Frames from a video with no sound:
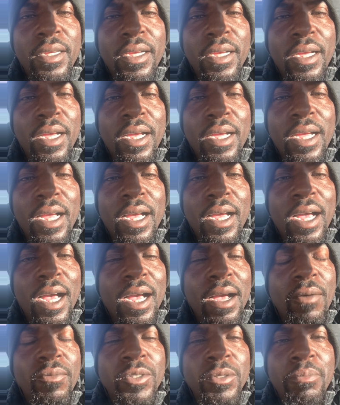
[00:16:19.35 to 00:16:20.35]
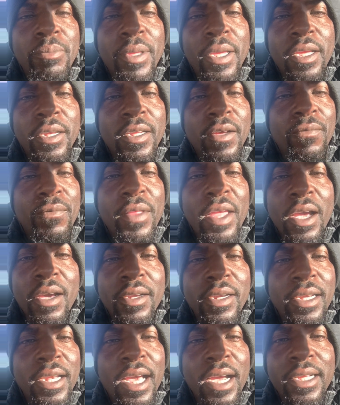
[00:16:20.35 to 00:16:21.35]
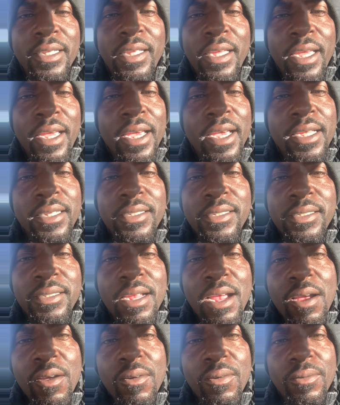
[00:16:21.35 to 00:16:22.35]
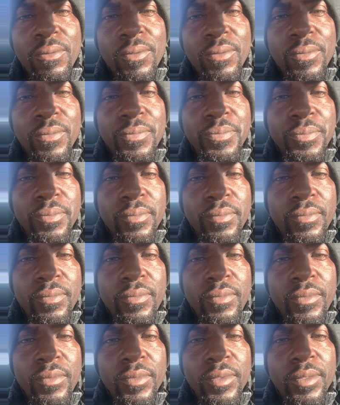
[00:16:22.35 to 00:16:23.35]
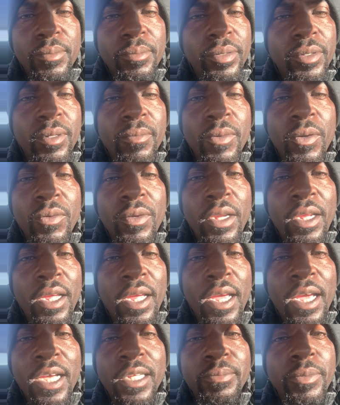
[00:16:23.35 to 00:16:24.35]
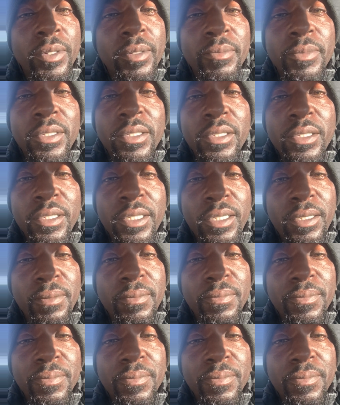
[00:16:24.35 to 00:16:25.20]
I was big enough now to knock their asses out. Put them on their ass, put them to sleep.